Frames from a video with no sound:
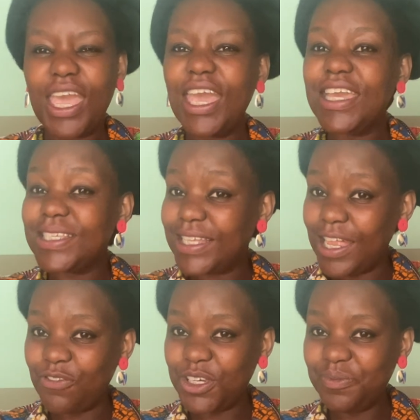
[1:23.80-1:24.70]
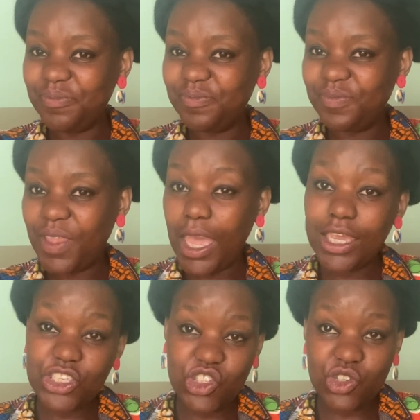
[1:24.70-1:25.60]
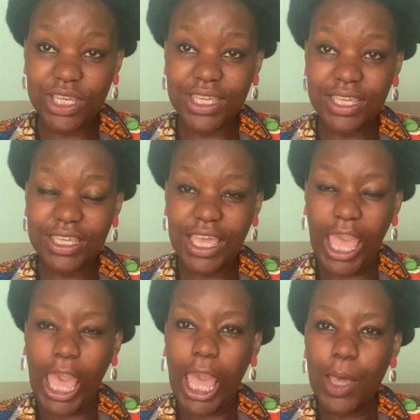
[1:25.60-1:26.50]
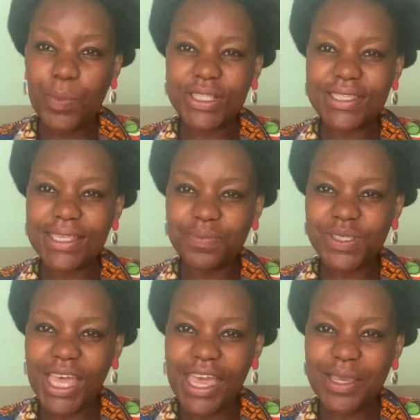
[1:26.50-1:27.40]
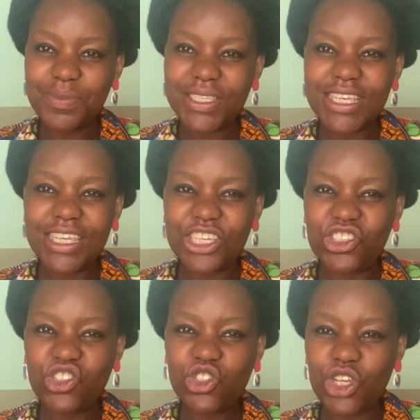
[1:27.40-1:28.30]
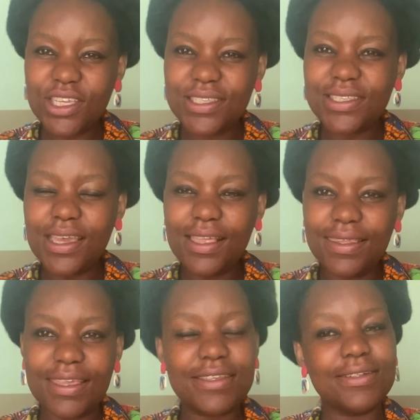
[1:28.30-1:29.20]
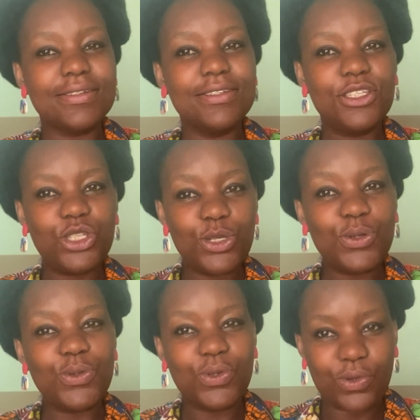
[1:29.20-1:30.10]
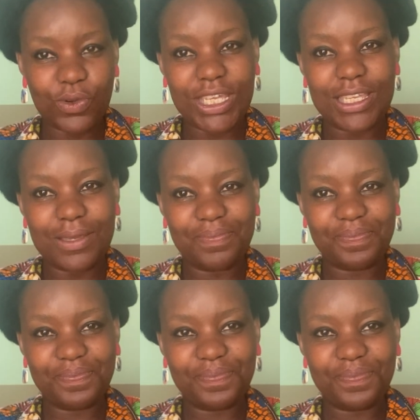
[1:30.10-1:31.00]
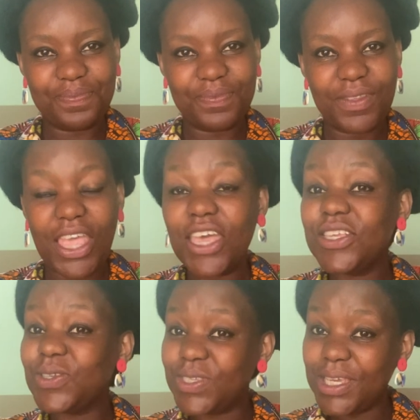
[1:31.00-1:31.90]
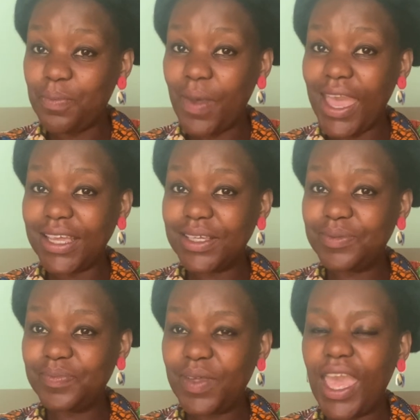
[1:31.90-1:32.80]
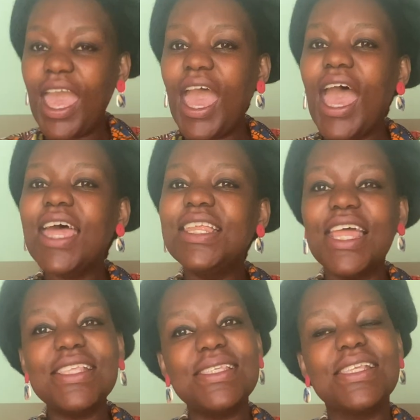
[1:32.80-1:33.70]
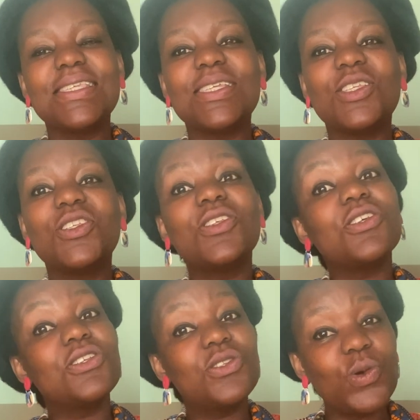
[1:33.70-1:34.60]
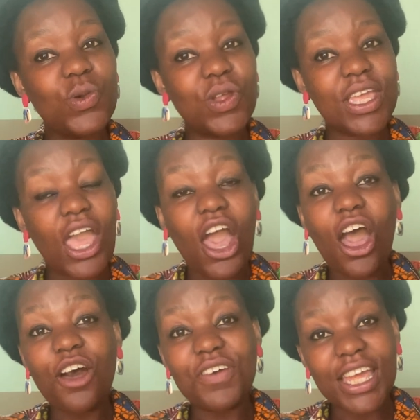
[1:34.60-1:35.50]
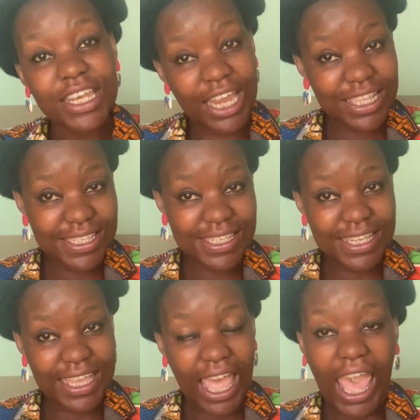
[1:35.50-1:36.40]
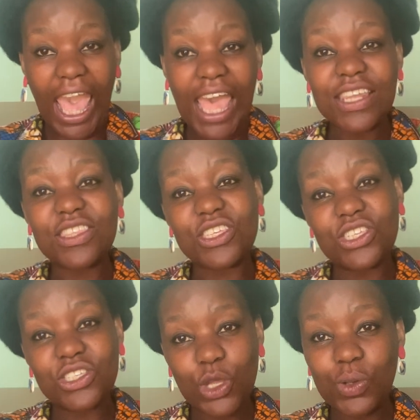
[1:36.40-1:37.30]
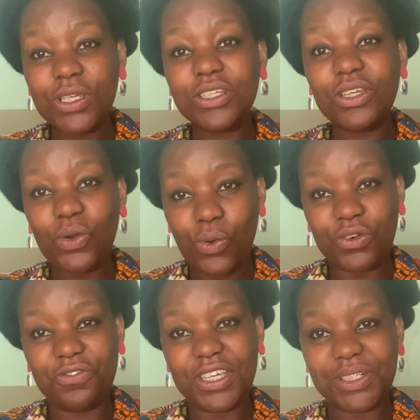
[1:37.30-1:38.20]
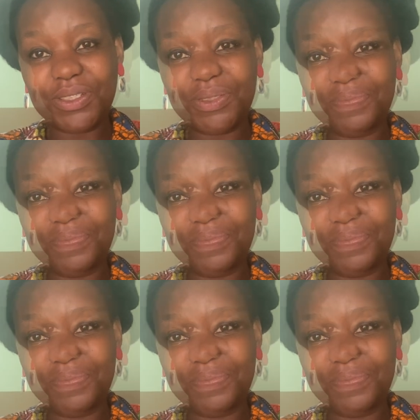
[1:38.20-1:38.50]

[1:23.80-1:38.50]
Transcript: He's clever, he's tricky, but sometimes he's just a little too greedy. So sit back and let's listen to the story of Anansi and the stolen cornfield.